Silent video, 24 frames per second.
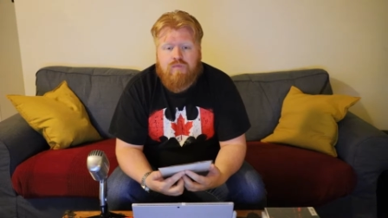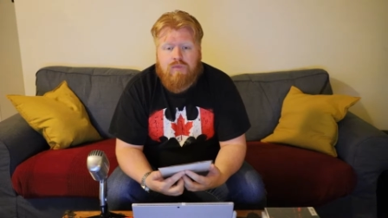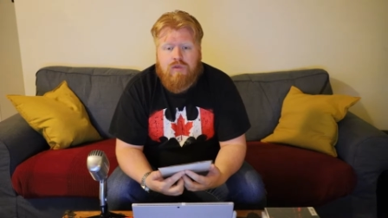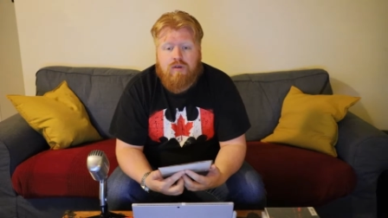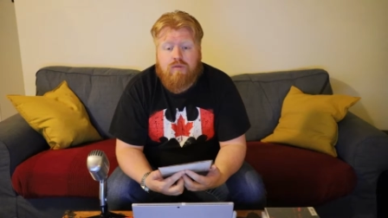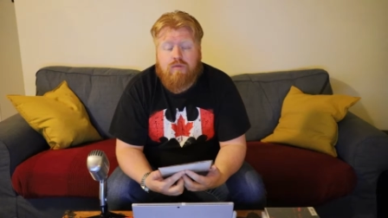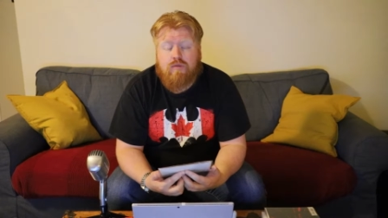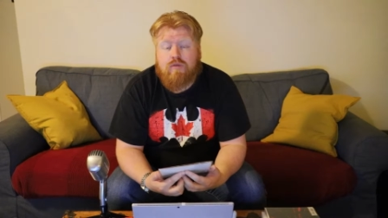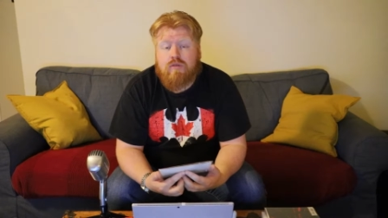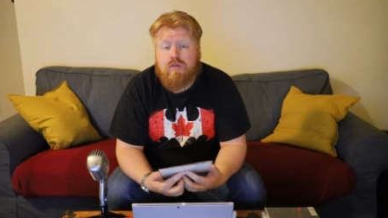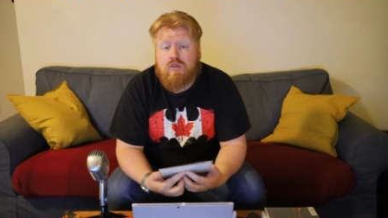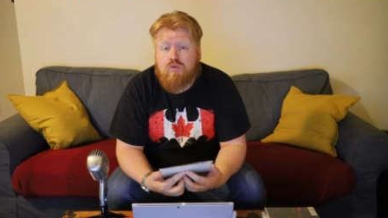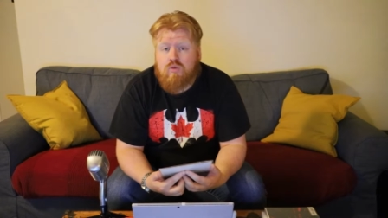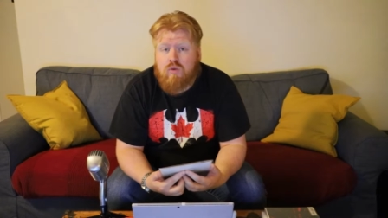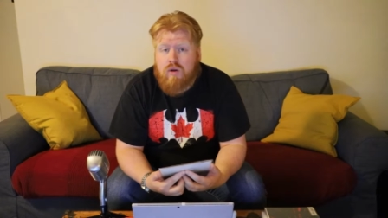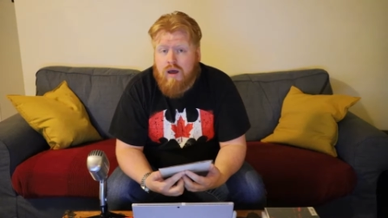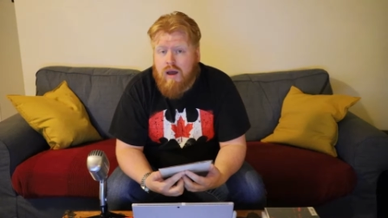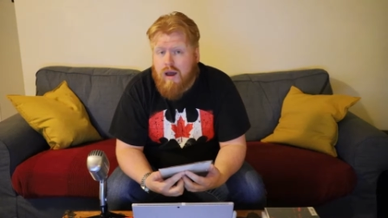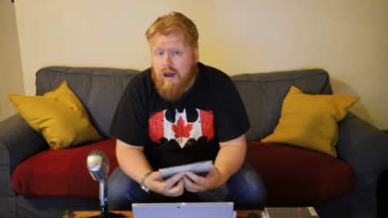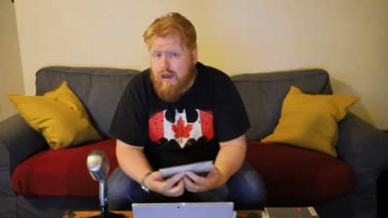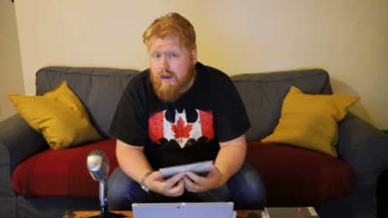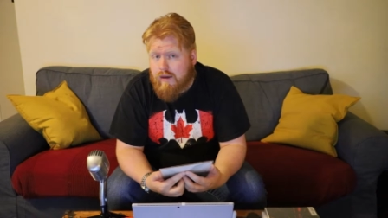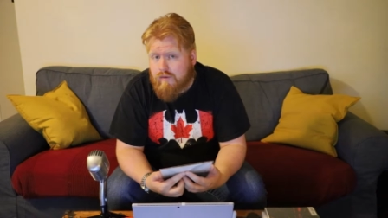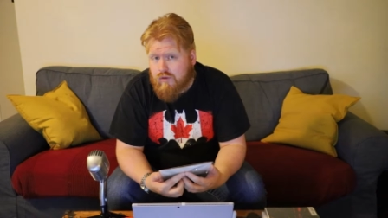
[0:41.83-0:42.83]
The first one
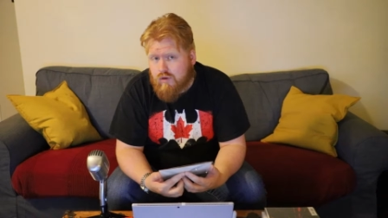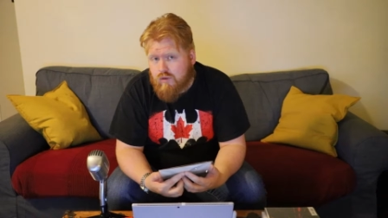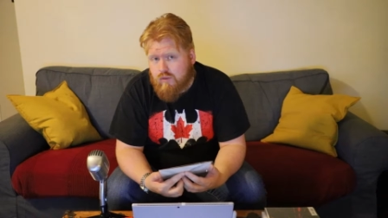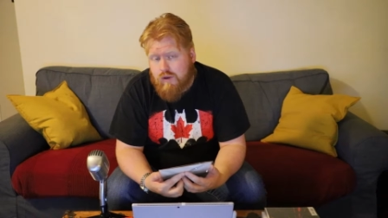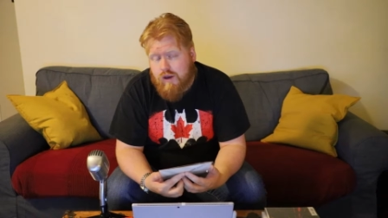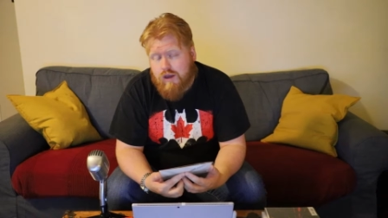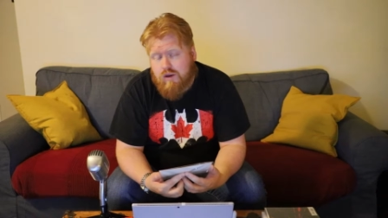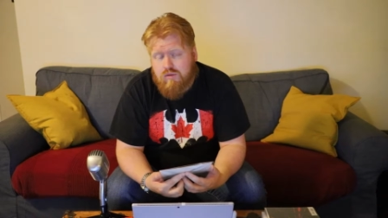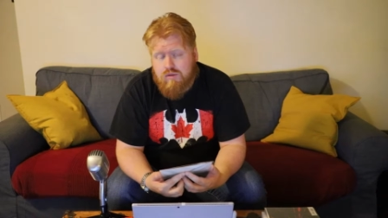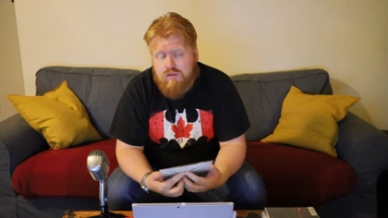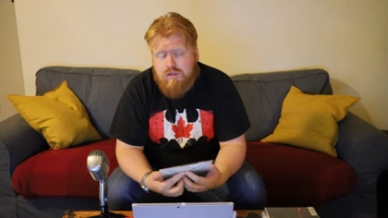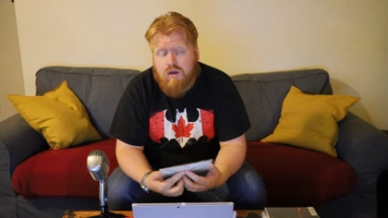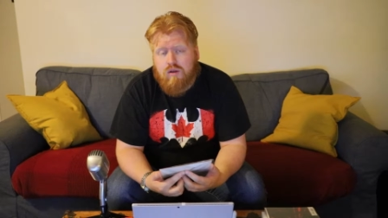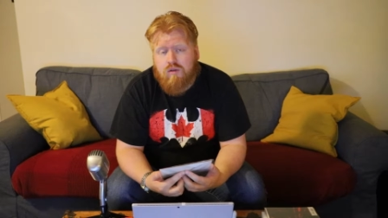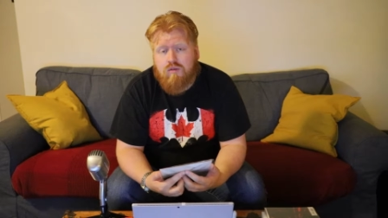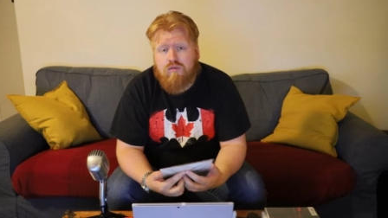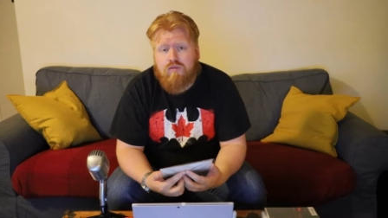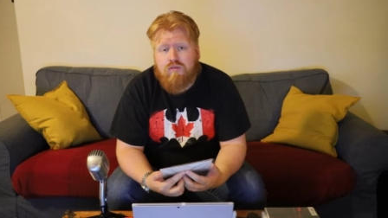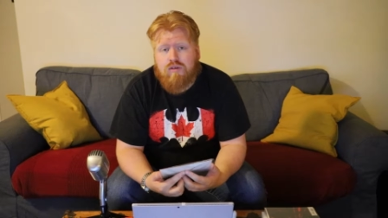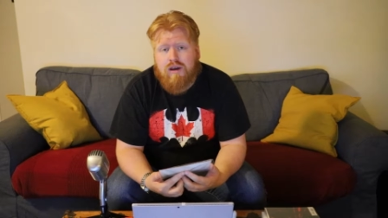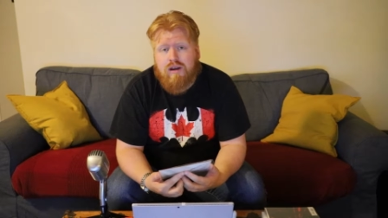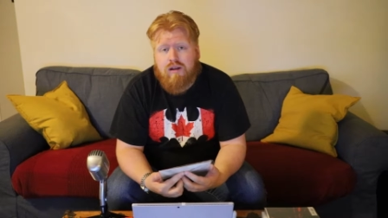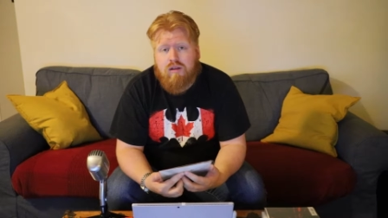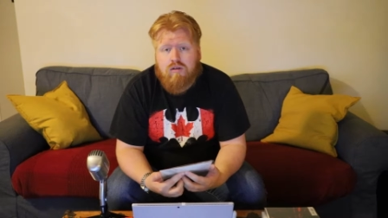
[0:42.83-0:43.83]
I ever read was called
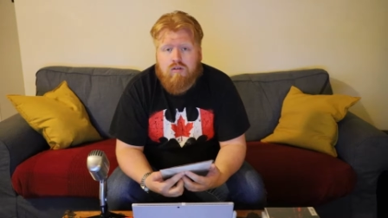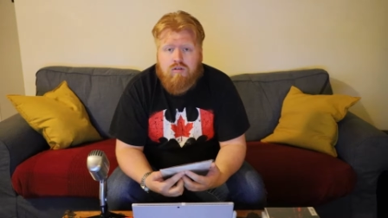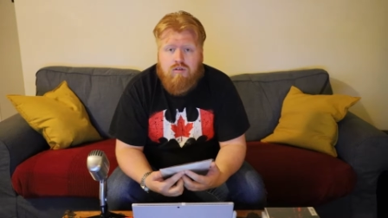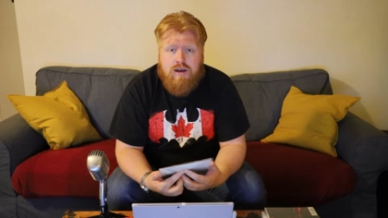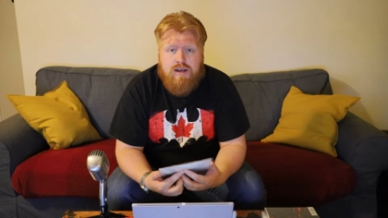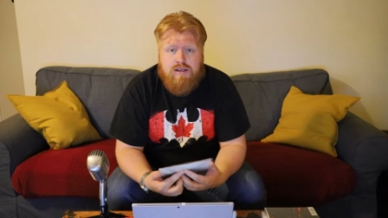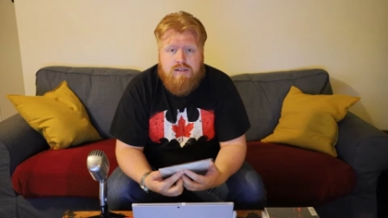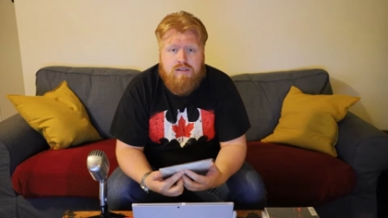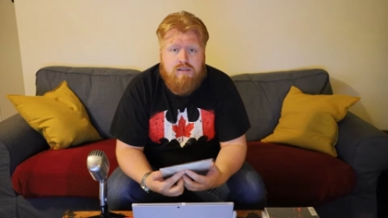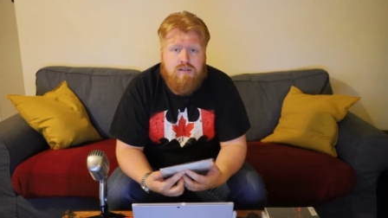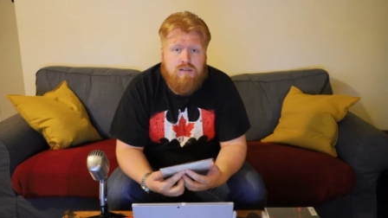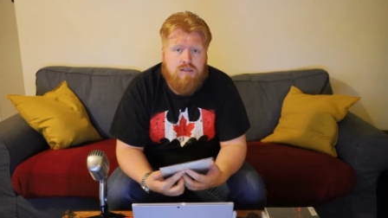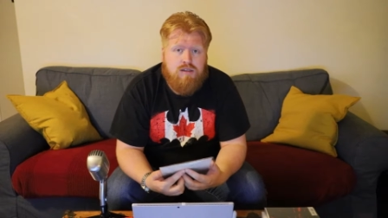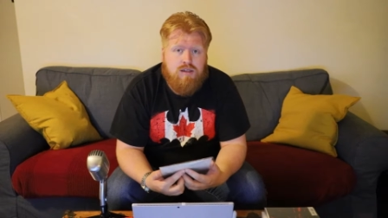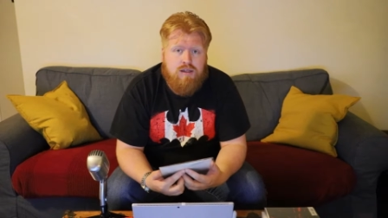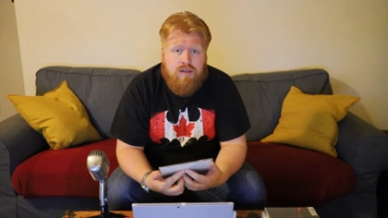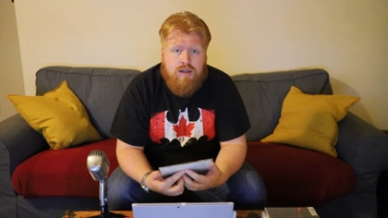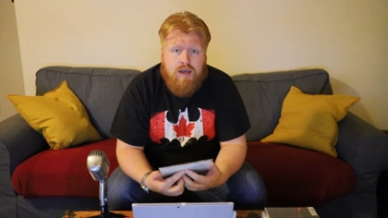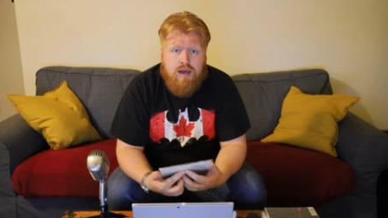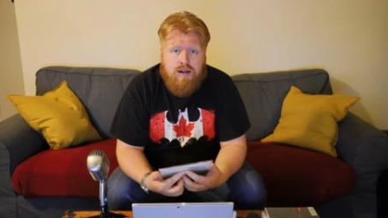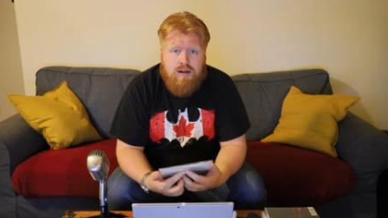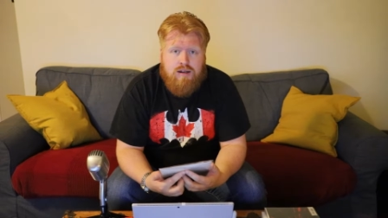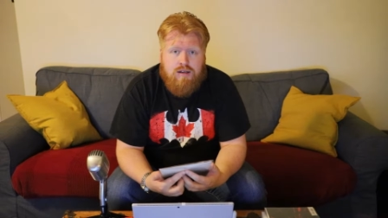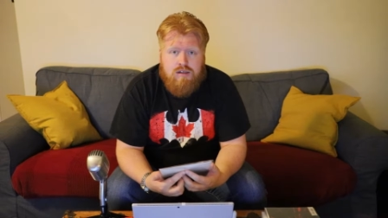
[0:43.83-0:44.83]
Final Crisis,
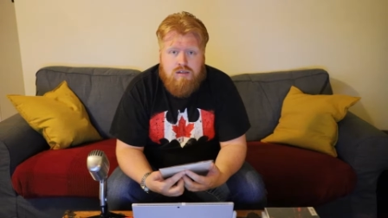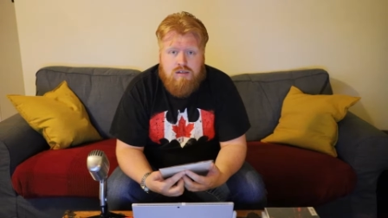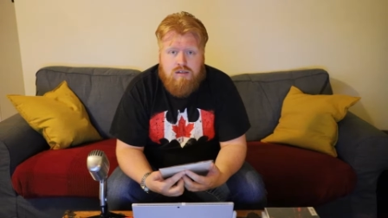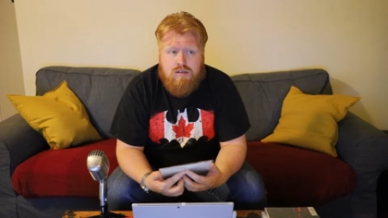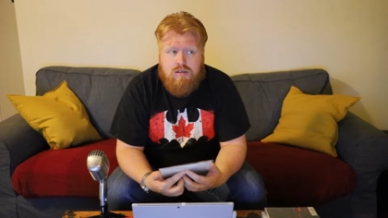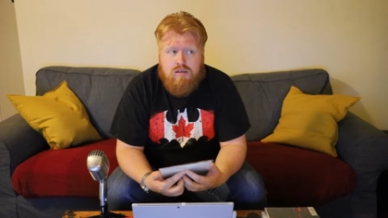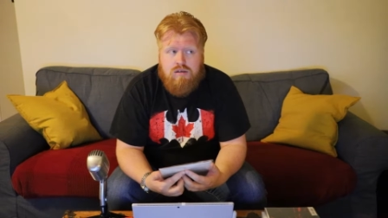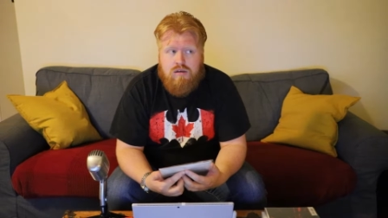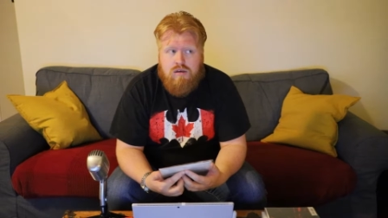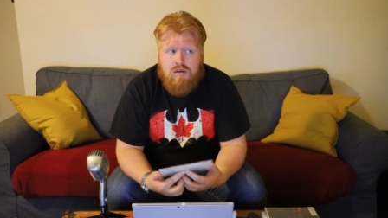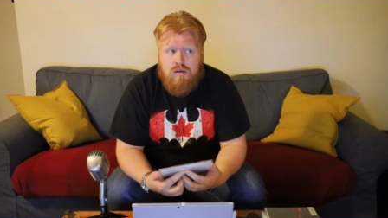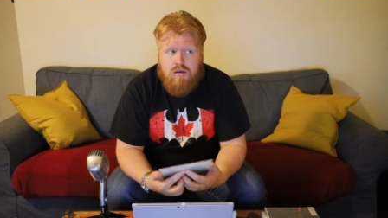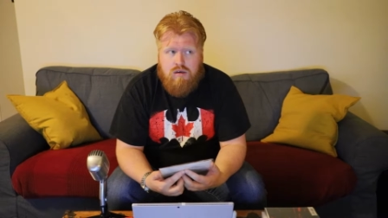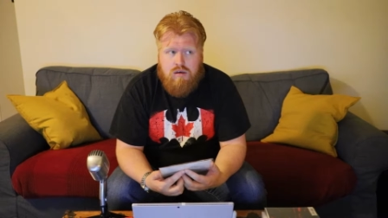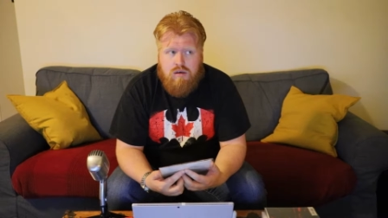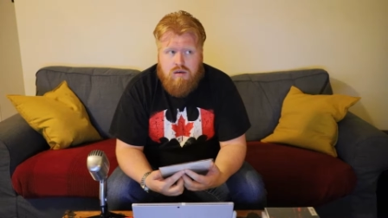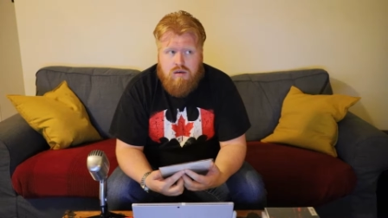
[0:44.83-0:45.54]
and that is,